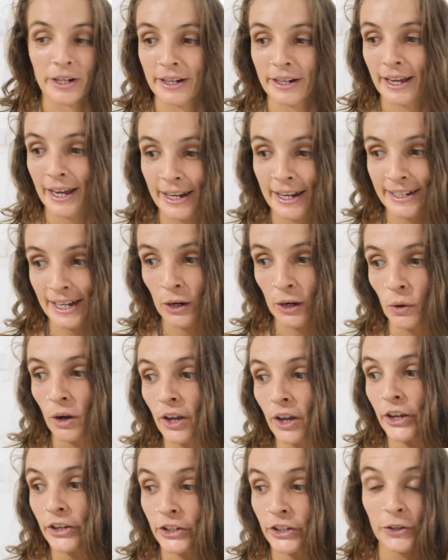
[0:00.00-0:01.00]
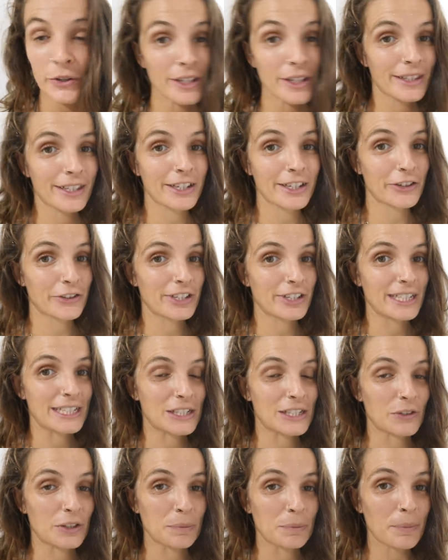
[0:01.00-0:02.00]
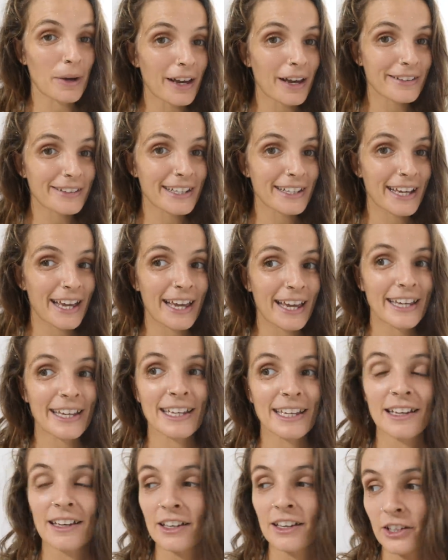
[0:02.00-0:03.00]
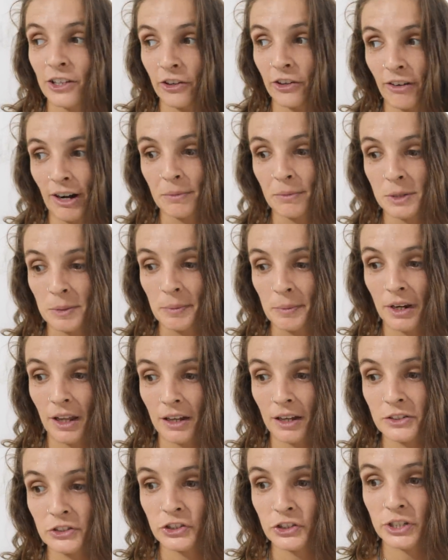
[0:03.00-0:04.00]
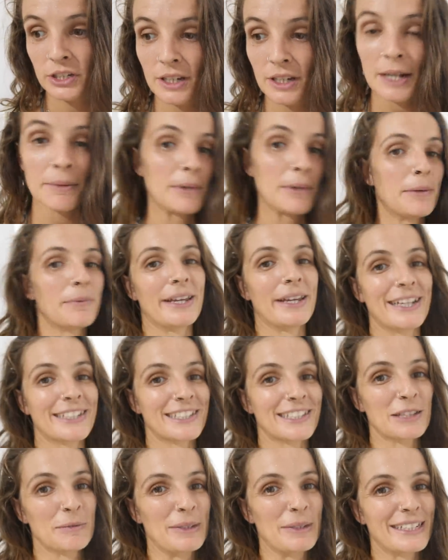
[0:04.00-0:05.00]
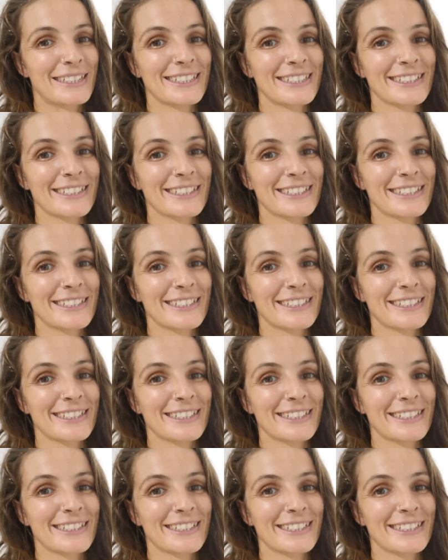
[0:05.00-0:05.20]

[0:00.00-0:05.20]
we're going to head out, go get the ingredients for the birthday cake, go grab some lunch, and maybe head to the